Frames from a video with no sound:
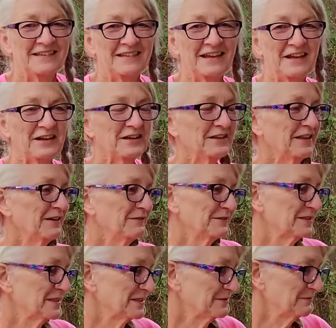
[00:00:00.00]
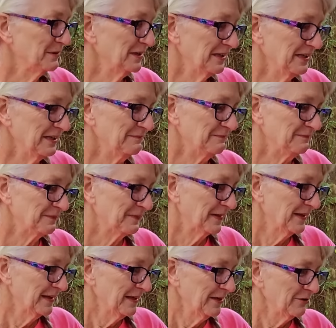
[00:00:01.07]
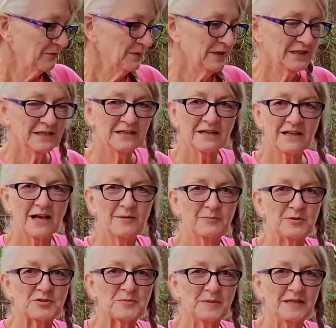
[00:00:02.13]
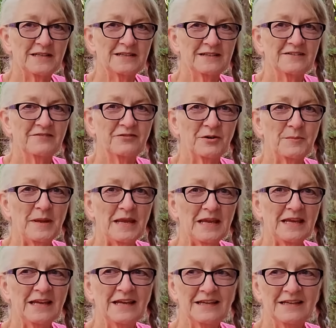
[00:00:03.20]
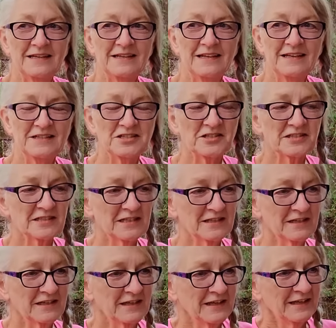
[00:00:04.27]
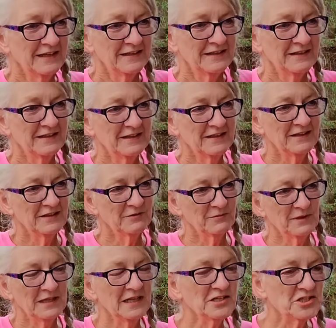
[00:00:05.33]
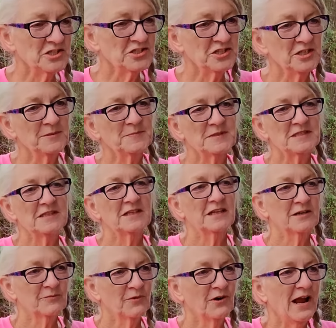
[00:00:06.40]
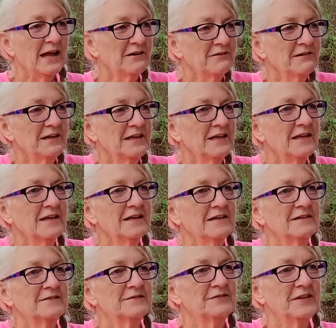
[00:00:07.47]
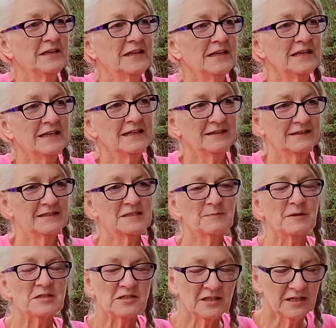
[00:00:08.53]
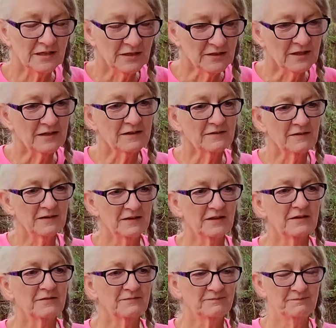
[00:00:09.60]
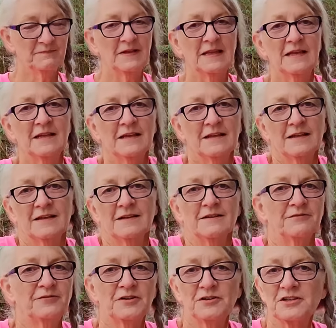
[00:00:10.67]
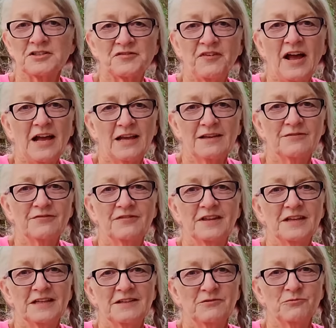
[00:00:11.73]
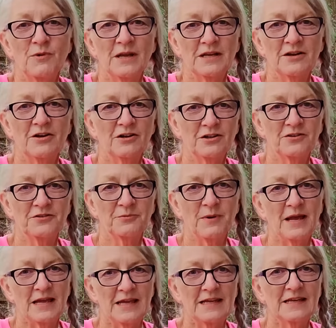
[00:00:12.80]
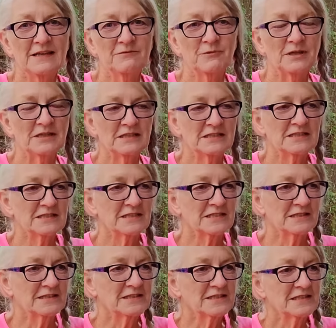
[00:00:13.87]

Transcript: Yeah, that was really, really an accomplishment for me, and just the relationships and the camaraderie of especially the Fearless 5 that went all the way, went the distance.